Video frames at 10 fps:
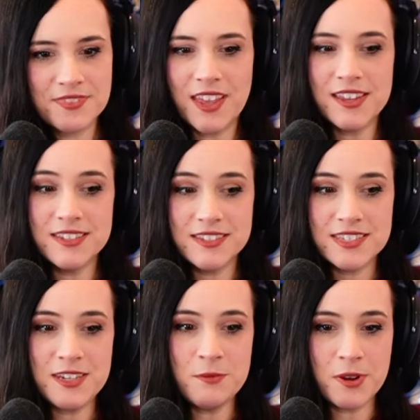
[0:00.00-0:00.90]
I can
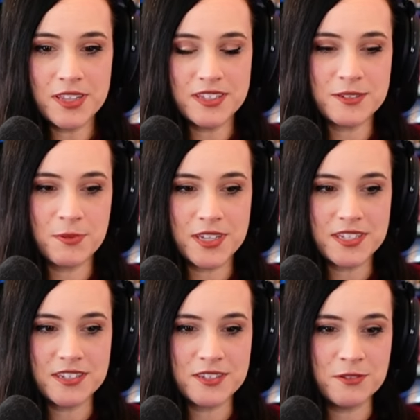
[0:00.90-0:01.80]
see why this
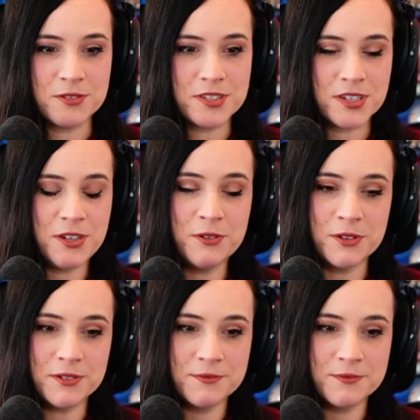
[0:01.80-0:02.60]
place is so secure.